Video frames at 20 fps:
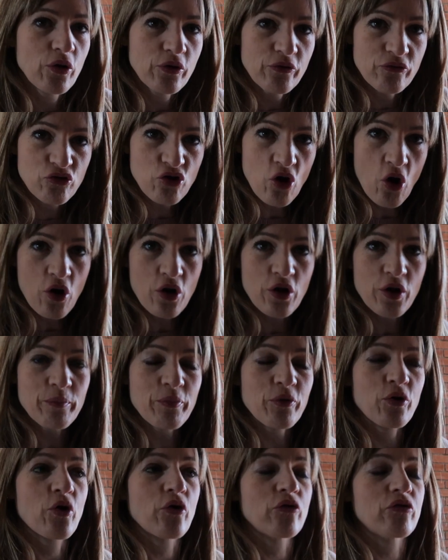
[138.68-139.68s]
A lot of chocolate
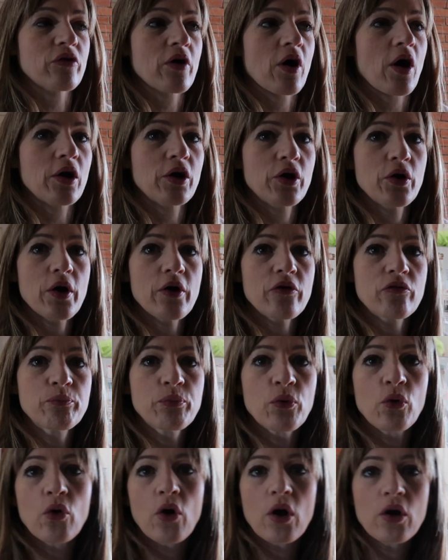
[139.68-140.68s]
because Carlo has
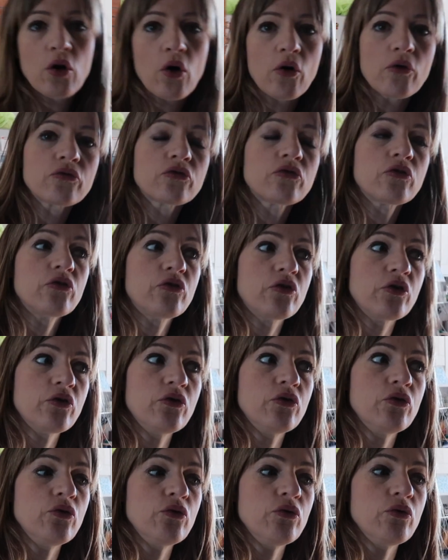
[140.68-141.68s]
bought a lot
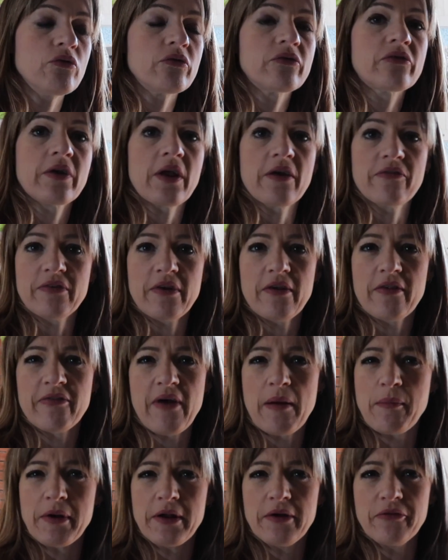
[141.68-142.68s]
to give to his
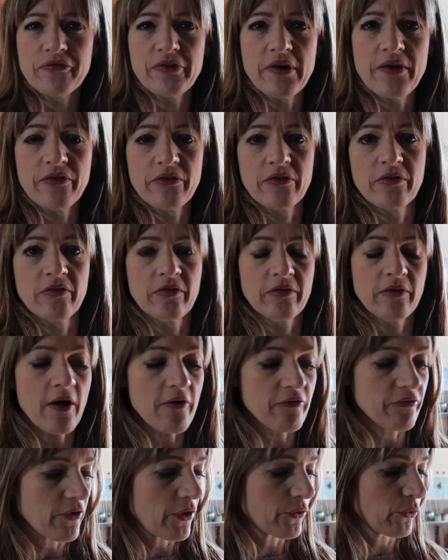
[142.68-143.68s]
family and friends and
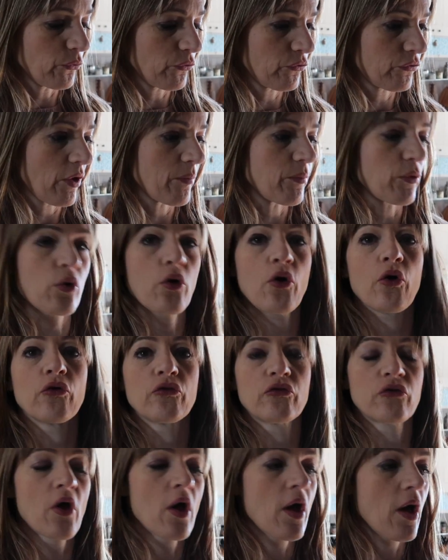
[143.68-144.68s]
stuff, and also
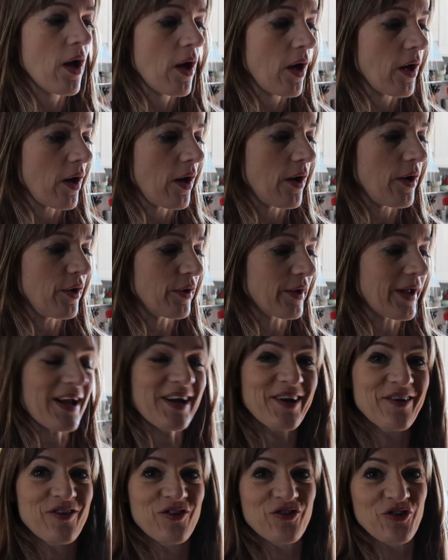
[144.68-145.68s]
because
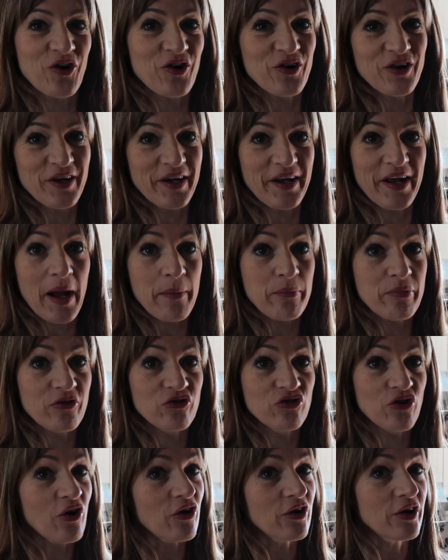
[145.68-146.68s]
Galaxy chocolate and
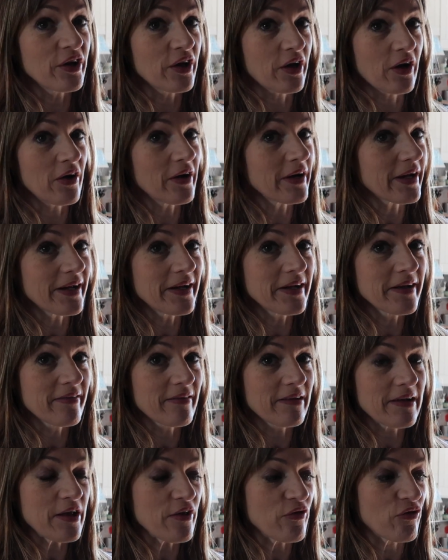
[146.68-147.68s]
Cadbury's chocolate you can't get in
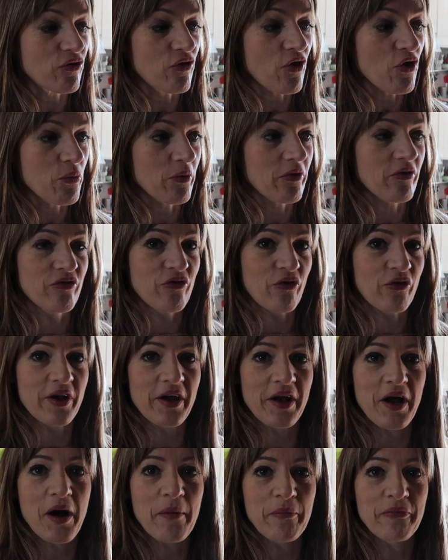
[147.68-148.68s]
Italy, so we're
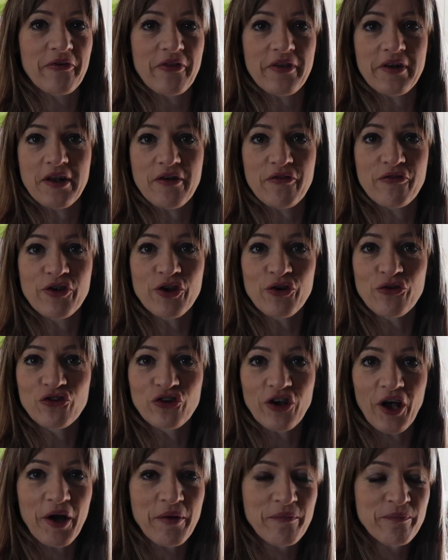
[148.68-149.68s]
stocking up for the near
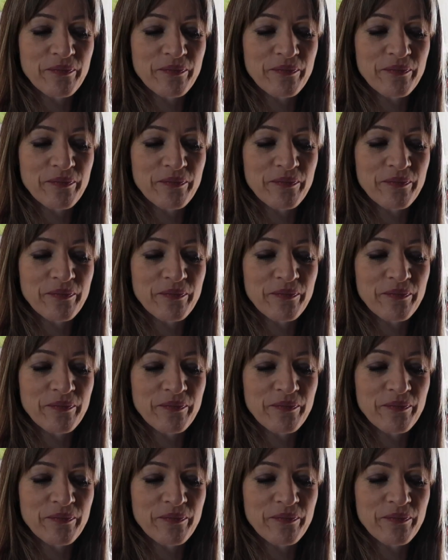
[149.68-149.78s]
future.